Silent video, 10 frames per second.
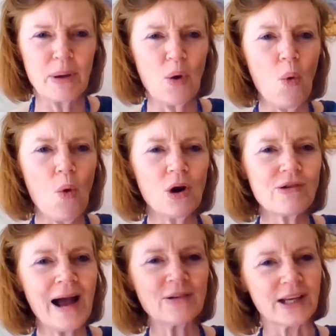But all
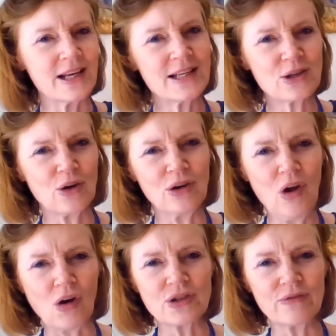around it, it's got
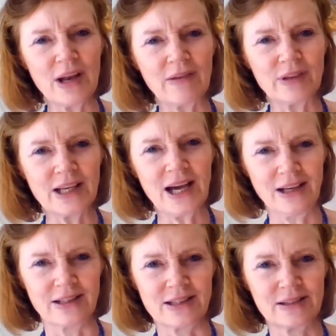lots of lovely
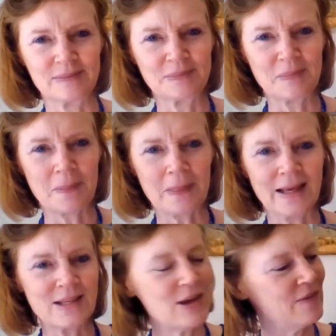colours.
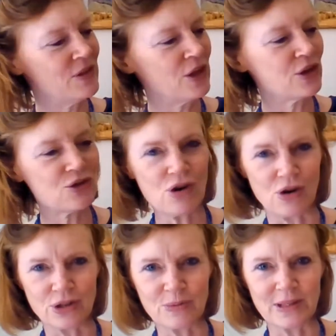So even though the
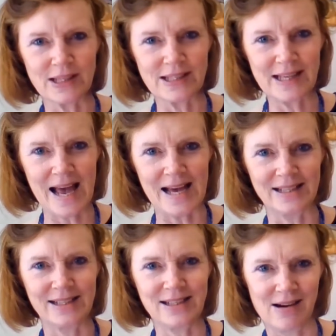cross was a
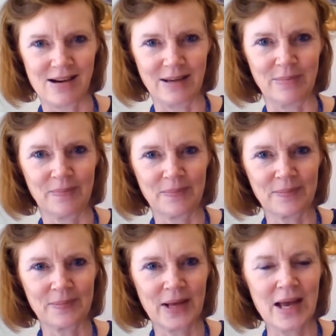sad time,
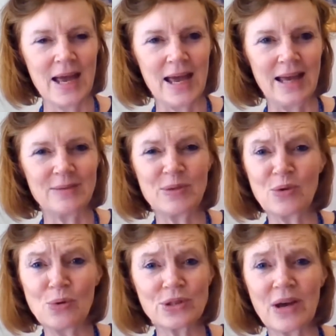it was
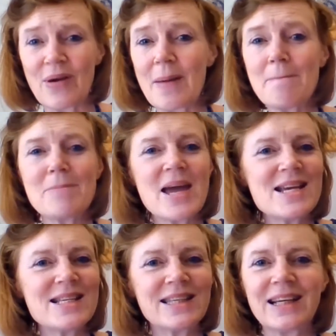also an
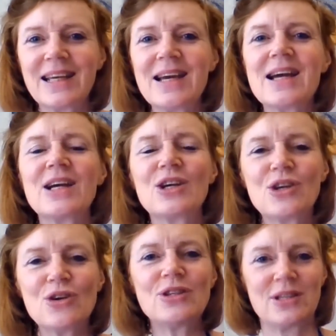amazingly
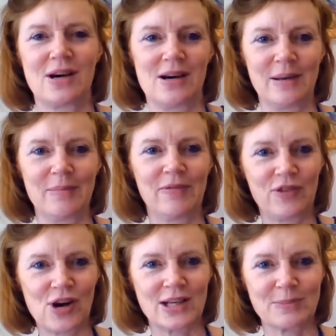good time
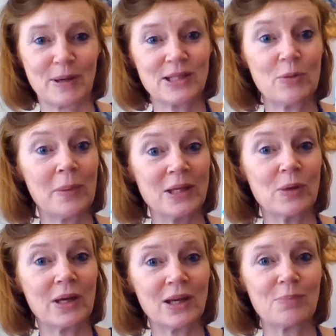for us because it means
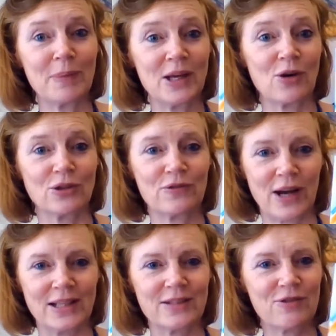we can be God's
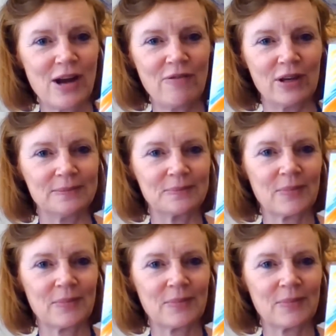friends forever.